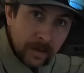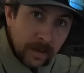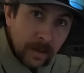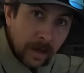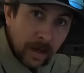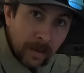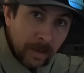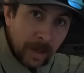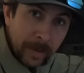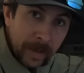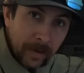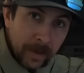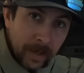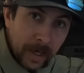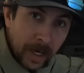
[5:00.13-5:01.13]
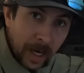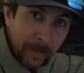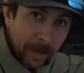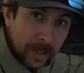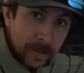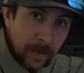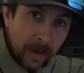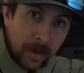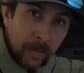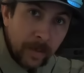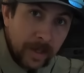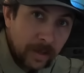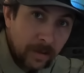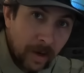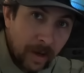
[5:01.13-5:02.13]
Let me know in the comments, but it'll
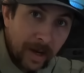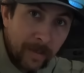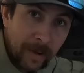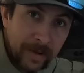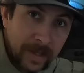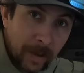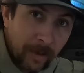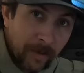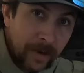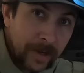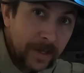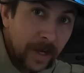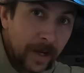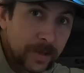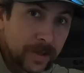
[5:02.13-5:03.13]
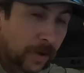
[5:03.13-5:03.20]
be too late by the time I read those, of